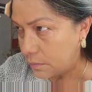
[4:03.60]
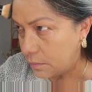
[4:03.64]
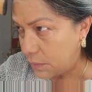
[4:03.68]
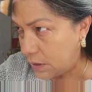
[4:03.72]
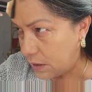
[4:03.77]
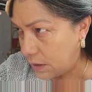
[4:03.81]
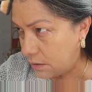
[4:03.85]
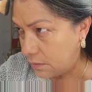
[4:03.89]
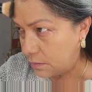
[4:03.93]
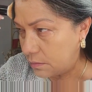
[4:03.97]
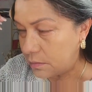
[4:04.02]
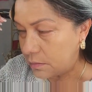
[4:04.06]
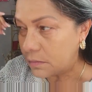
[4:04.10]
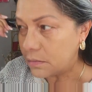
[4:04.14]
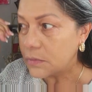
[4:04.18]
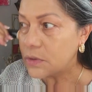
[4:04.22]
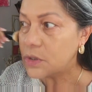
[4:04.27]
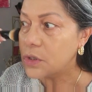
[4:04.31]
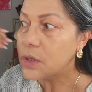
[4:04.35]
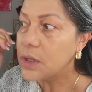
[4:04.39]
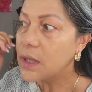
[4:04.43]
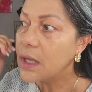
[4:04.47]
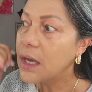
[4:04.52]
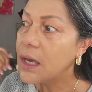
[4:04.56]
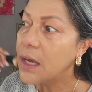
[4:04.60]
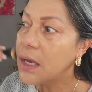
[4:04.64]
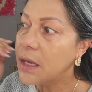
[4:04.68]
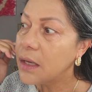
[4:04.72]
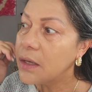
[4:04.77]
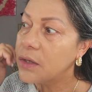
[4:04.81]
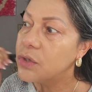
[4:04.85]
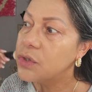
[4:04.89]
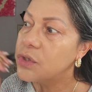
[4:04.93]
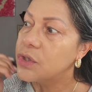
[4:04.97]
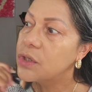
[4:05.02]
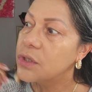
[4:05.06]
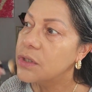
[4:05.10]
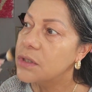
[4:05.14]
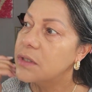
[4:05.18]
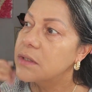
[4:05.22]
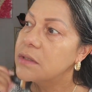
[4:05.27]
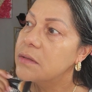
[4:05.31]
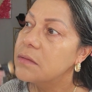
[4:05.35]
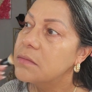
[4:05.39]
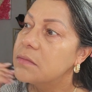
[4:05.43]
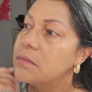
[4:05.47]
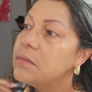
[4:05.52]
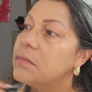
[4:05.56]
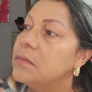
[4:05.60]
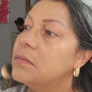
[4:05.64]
But today is just